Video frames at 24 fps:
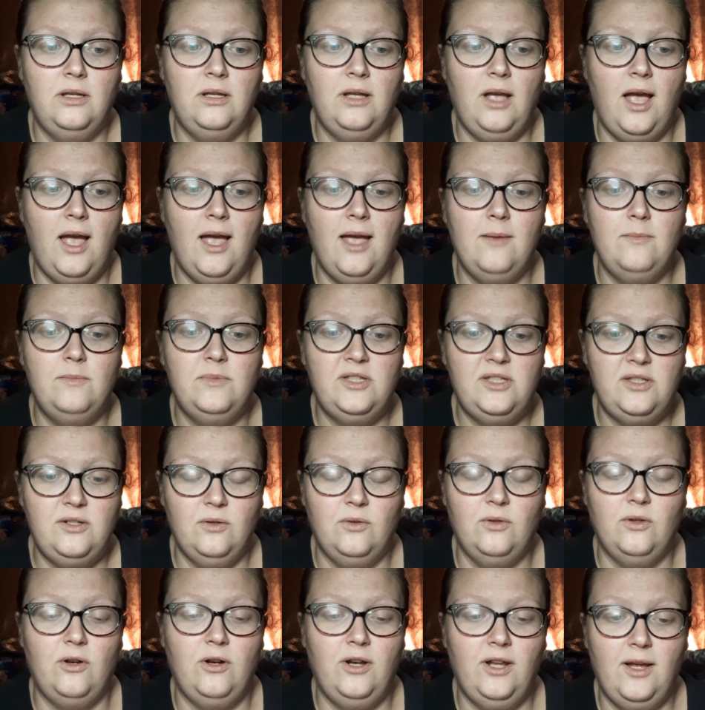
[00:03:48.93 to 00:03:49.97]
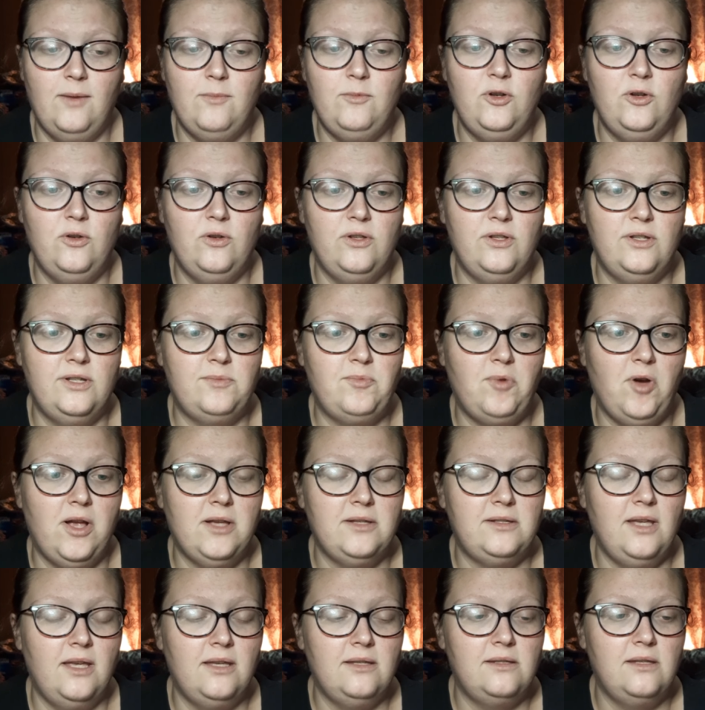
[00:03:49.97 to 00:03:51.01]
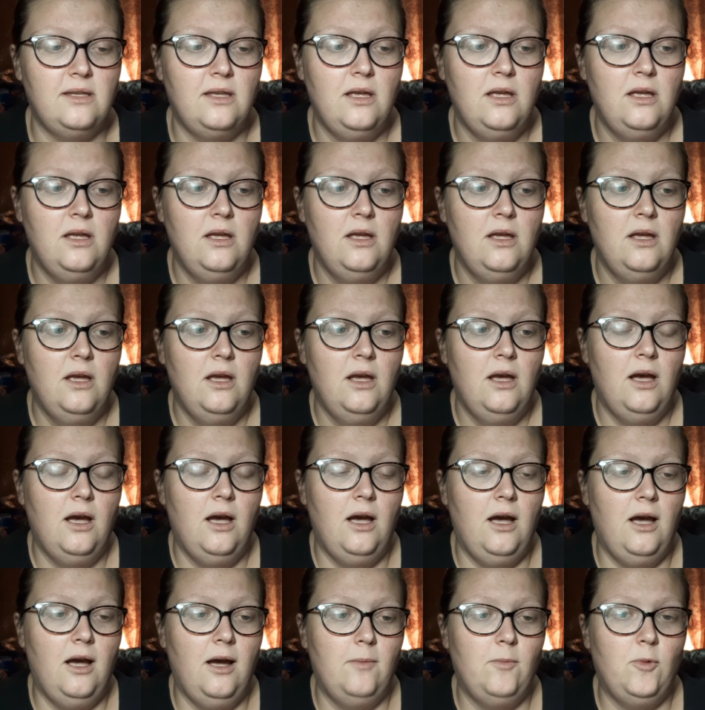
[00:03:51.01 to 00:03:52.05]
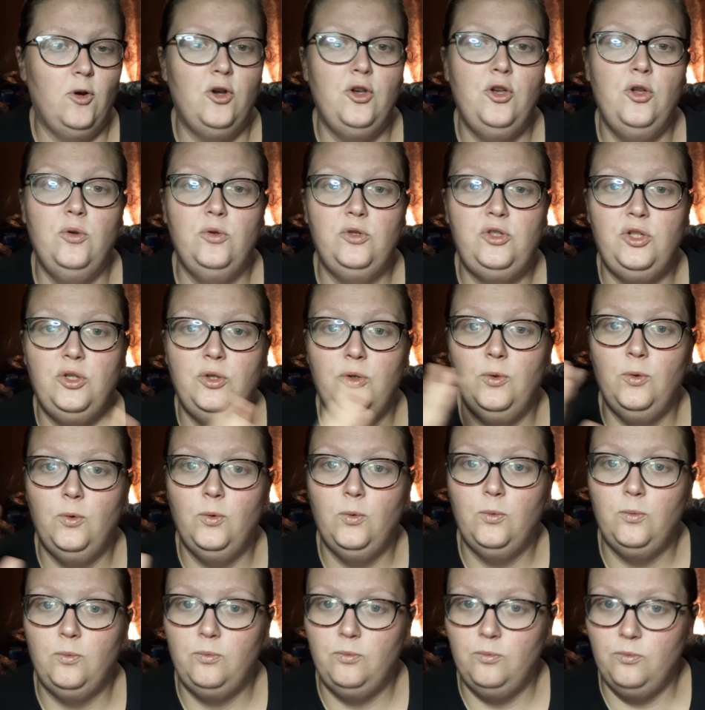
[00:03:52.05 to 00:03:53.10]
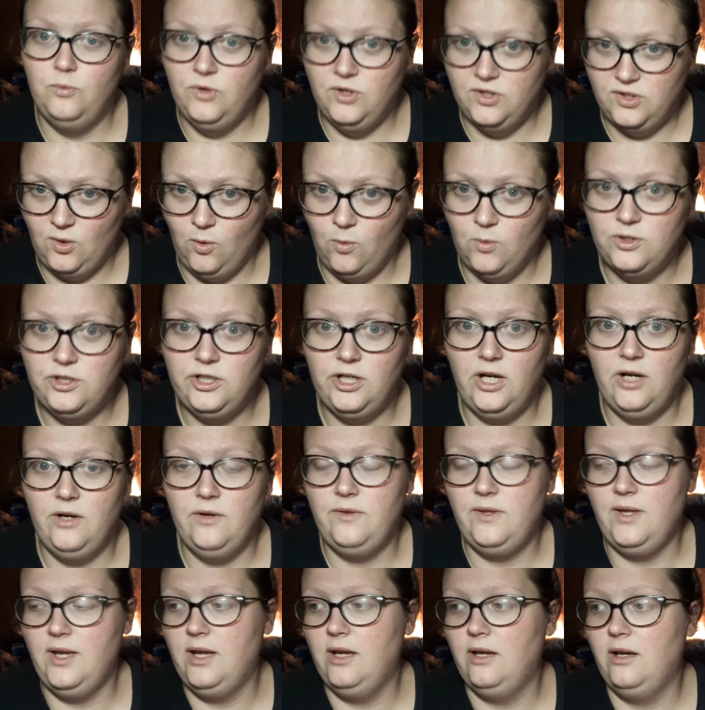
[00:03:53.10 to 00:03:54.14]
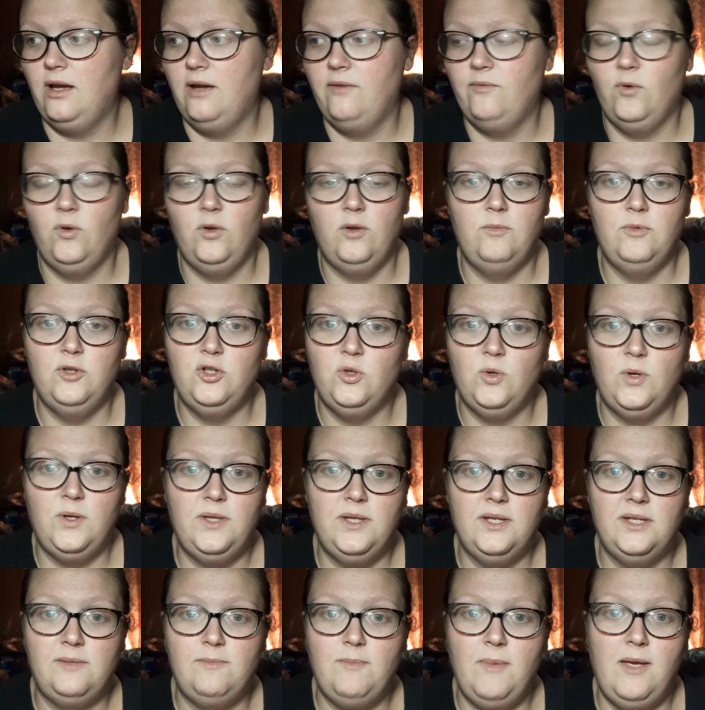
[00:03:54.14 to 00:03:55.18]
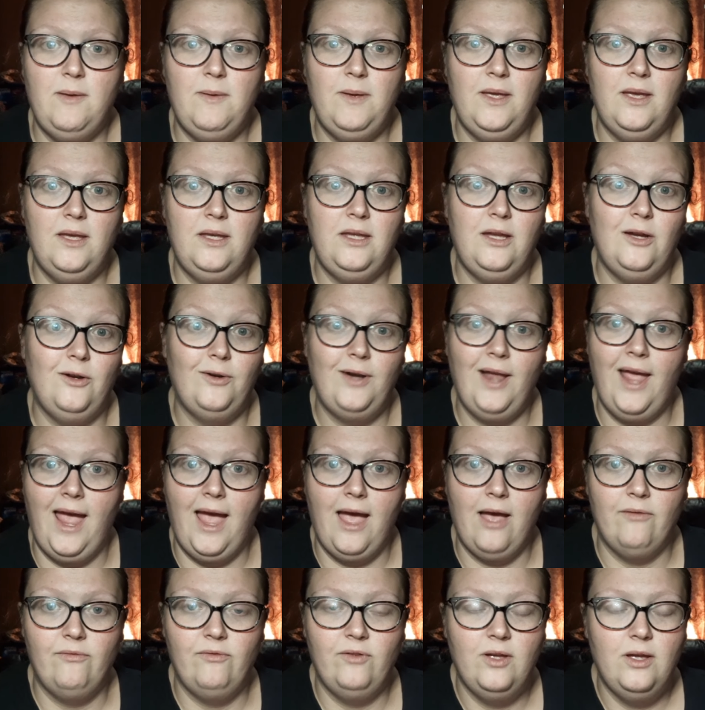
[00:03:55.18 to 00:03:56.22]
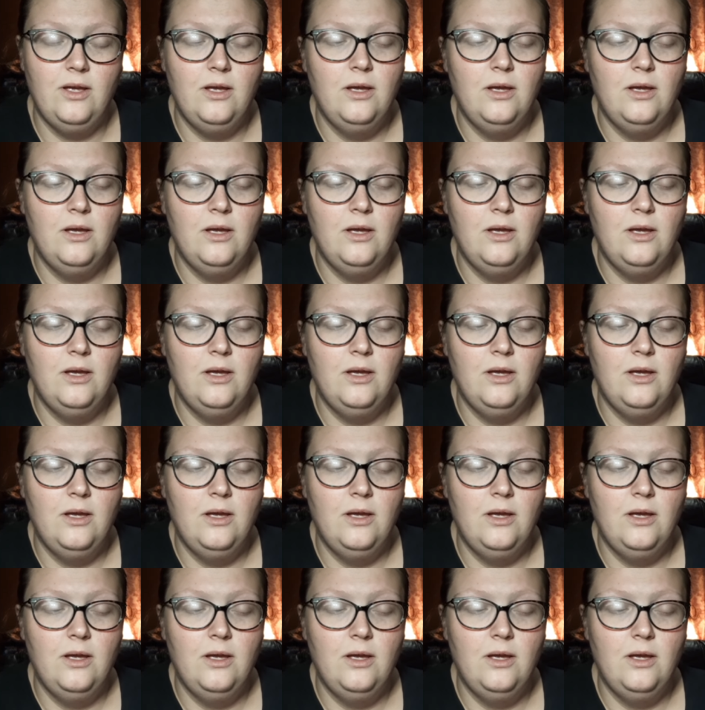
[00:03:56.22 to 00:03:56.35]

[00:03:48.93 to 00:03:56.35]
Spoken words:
I'm still learning. I'm new to this process, or new to this whole entire thing. I've only been doing this maybe a year and a half.